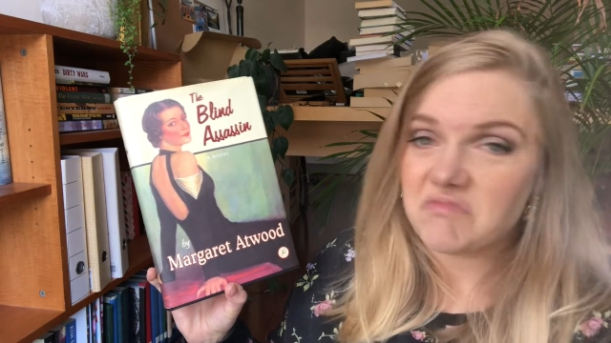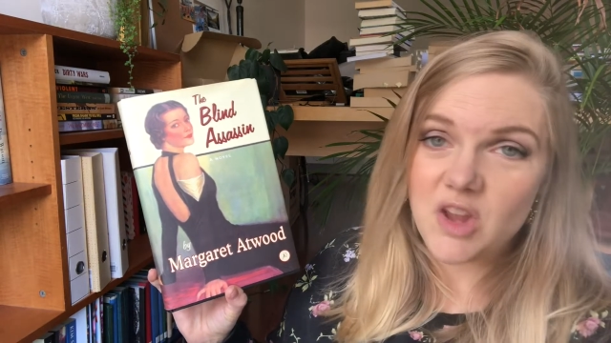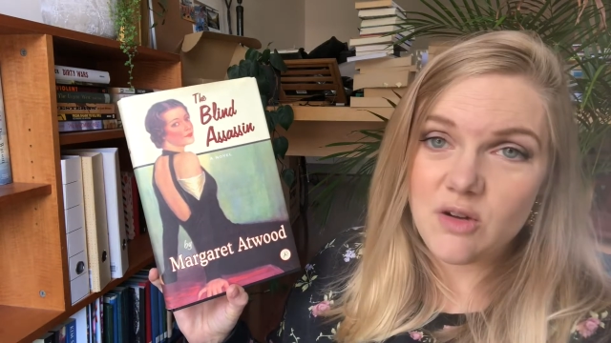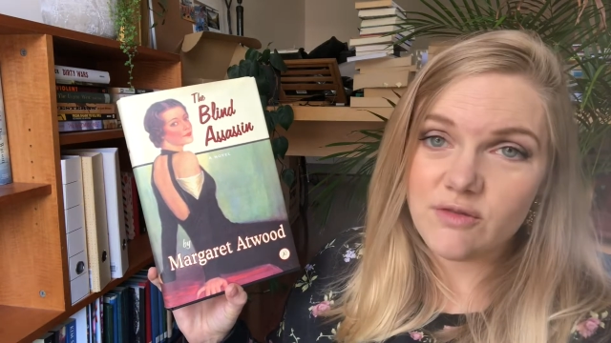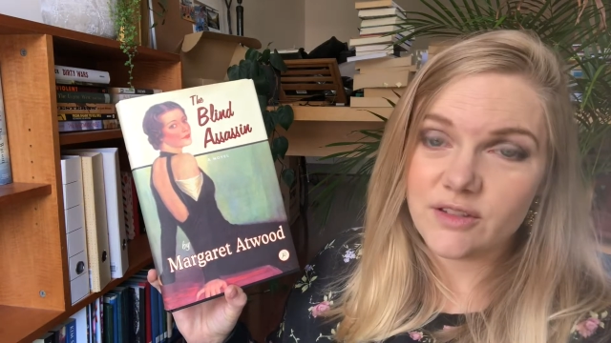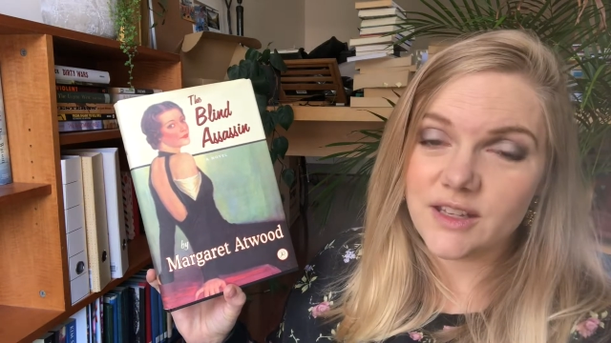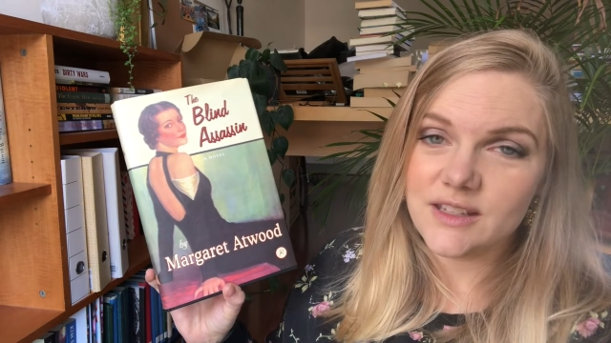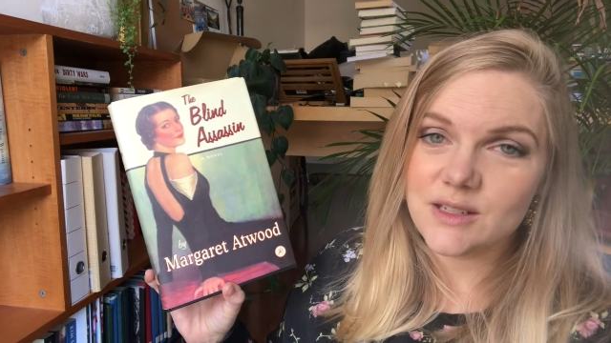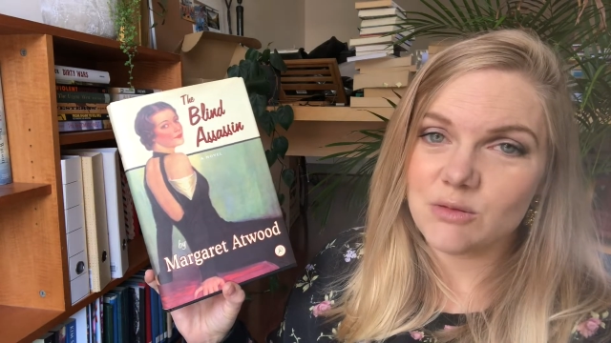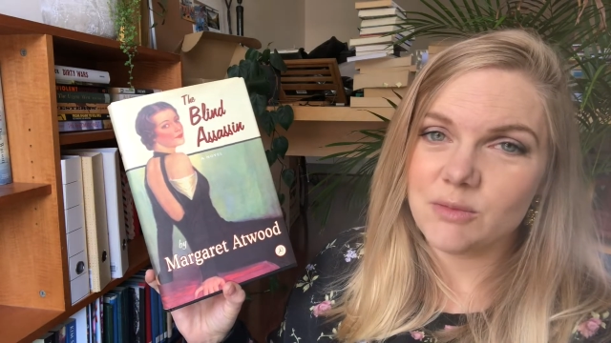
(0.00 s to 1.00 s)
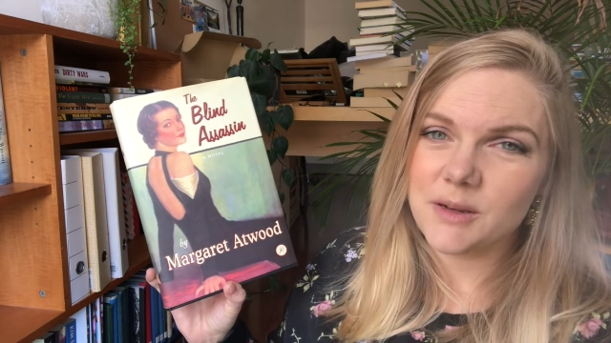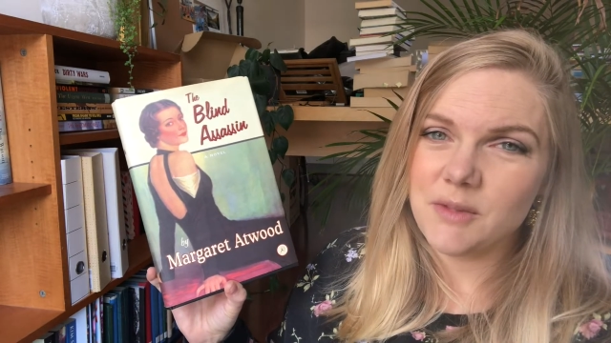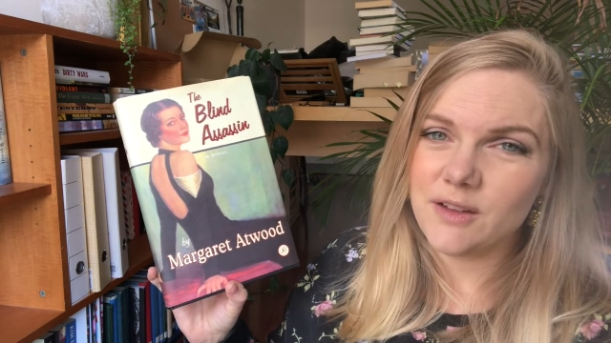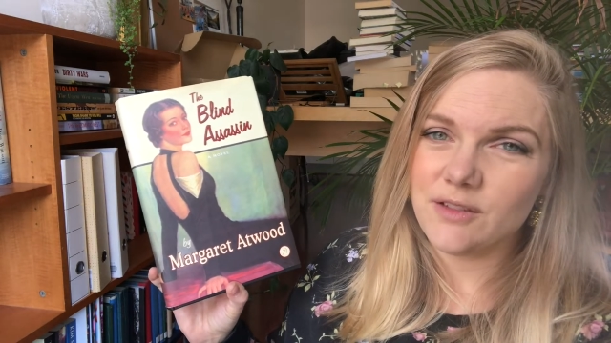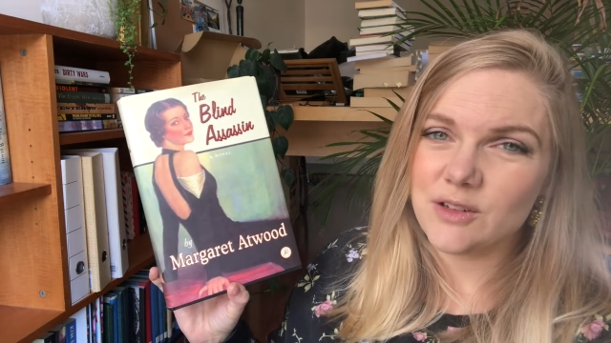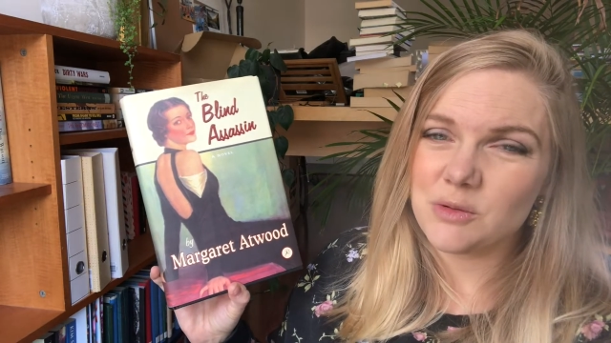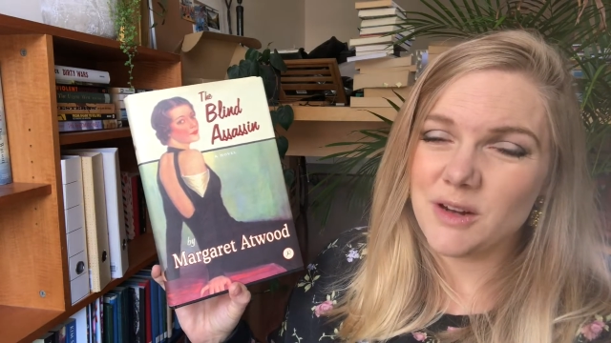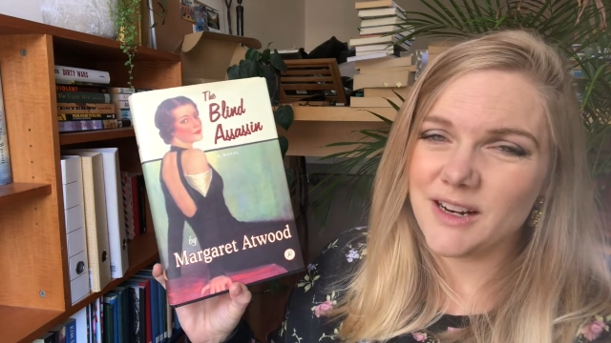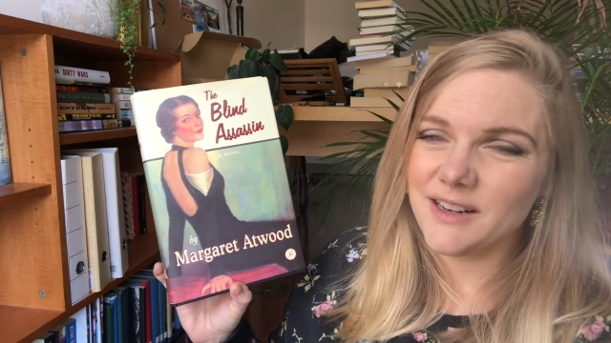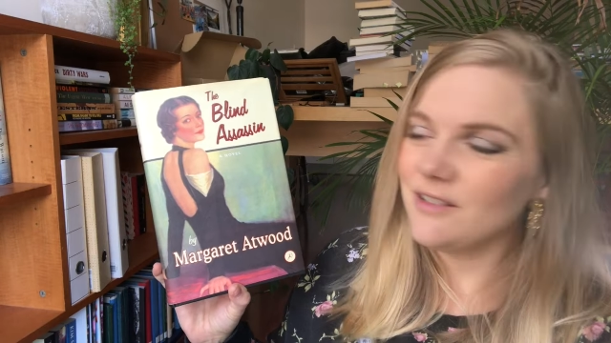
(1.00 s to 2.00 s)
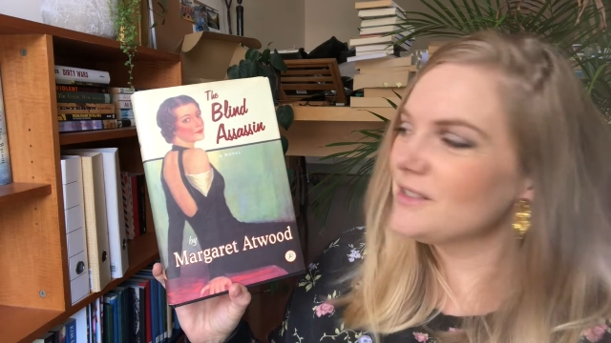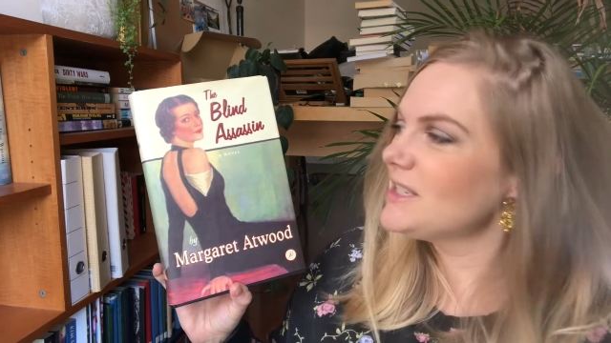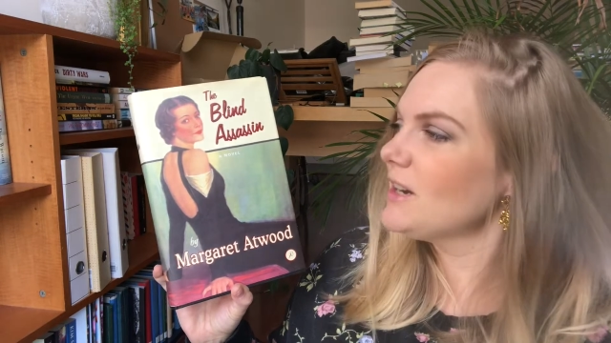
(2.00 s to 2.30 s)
hopefully this will be my first one. I know it's